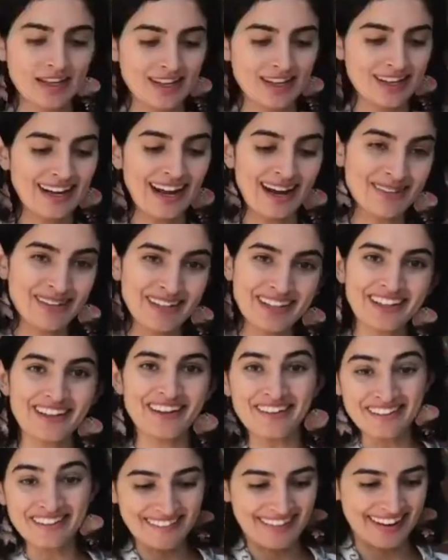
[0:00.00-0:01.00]
Now we're going to
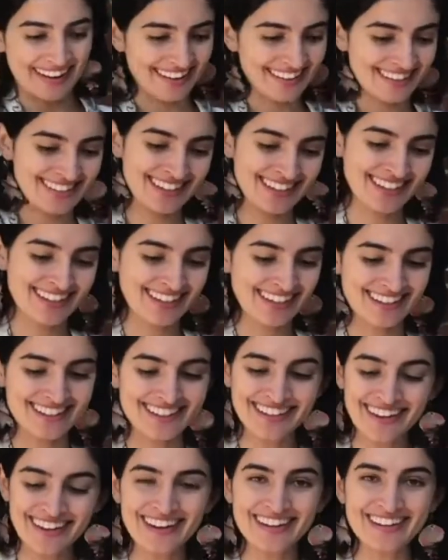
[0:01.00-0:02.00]
go around and
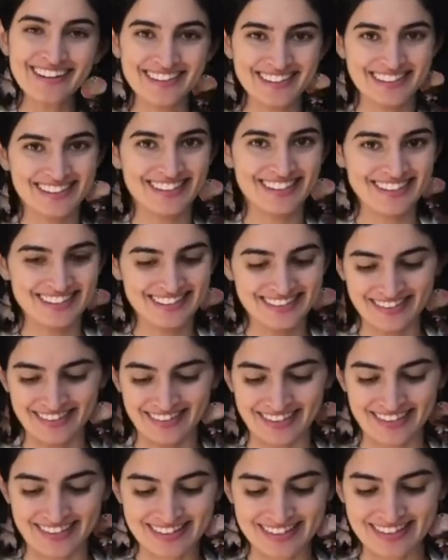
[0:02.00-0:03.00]
tie knots in these
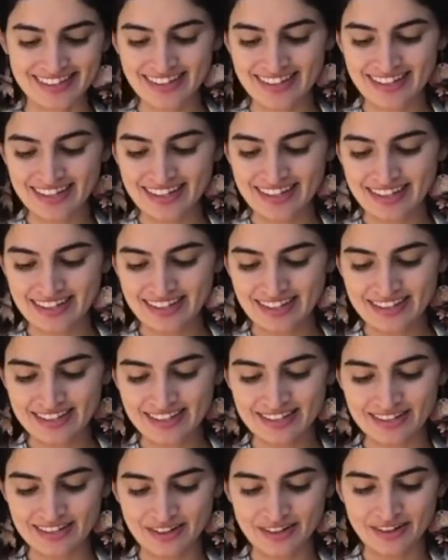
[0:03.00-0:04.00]
strings.
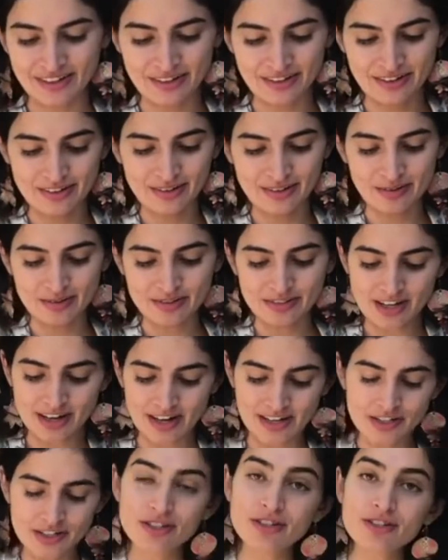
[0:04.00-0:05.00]
So
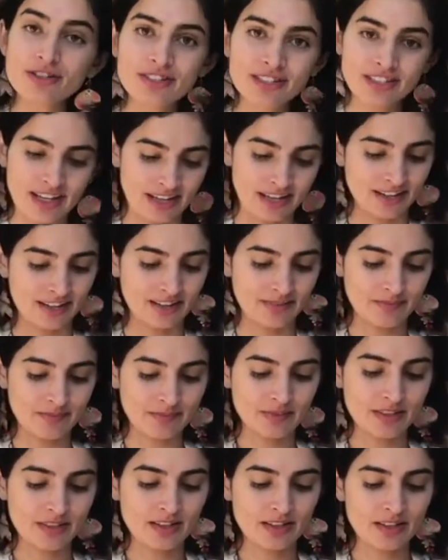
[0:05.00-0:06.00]
tying 2 together.
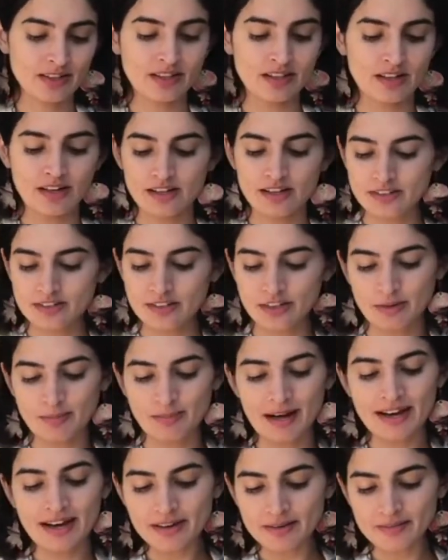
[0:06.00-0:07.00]
So
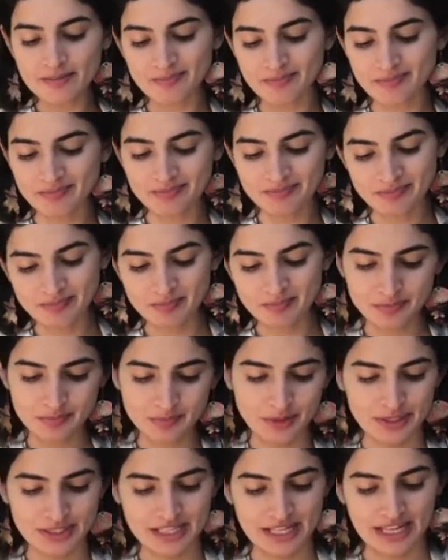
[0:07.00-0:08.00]
about
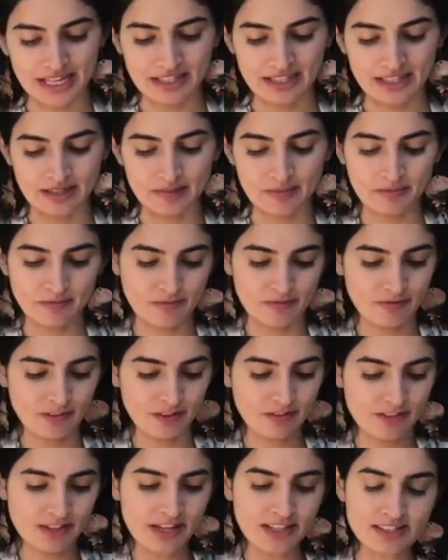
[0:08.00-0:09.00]
what's that, like
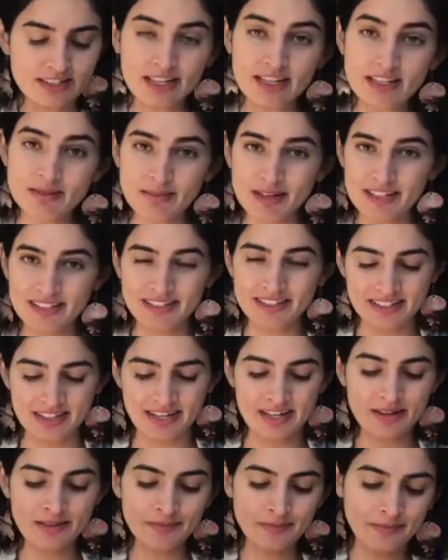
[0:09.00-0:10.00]
15 centimeters
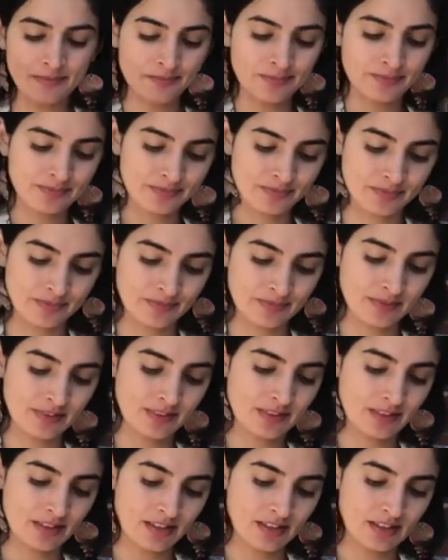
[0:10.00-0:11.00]
down,
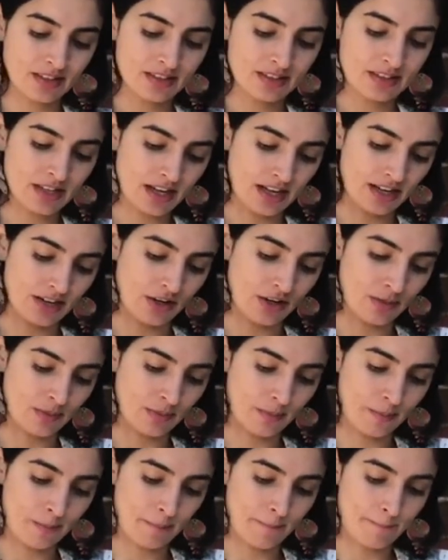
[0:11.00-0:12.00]
tie a knot
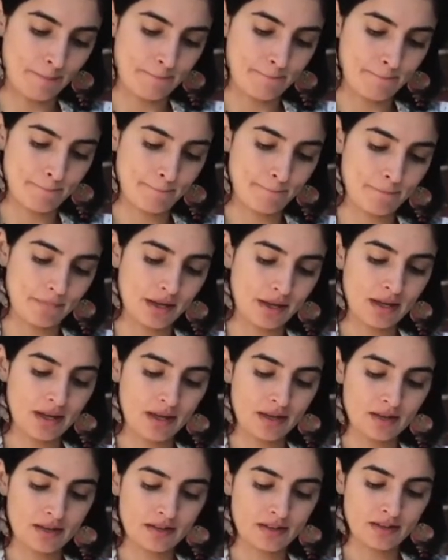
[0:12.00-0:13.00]

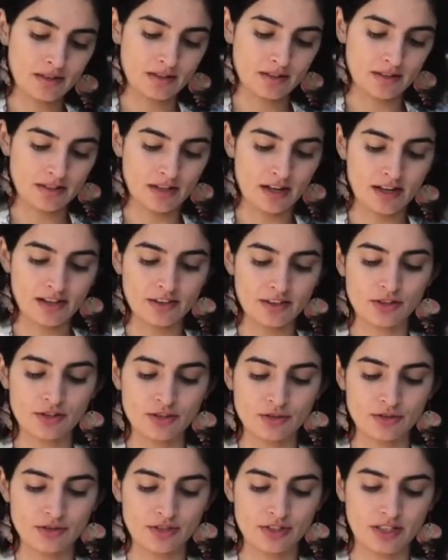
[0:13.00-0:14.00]
and tie the
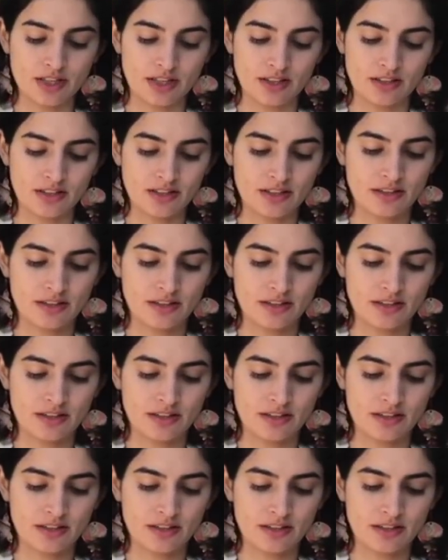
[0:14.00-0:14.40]
two together.